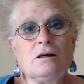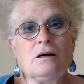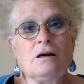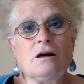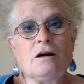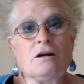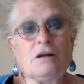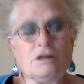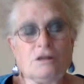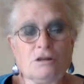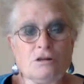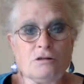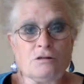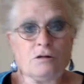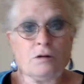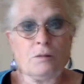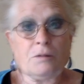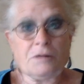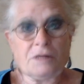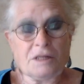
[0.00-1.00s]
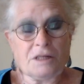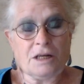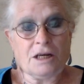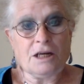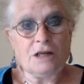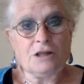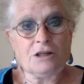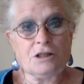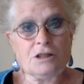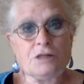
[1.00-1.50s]
our internal
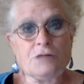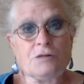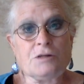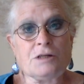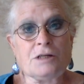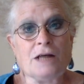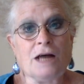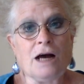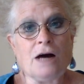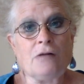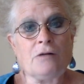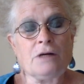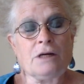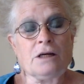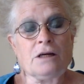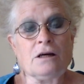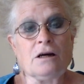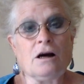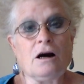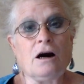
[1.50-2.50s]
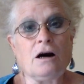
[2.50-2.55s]
representations, which is how we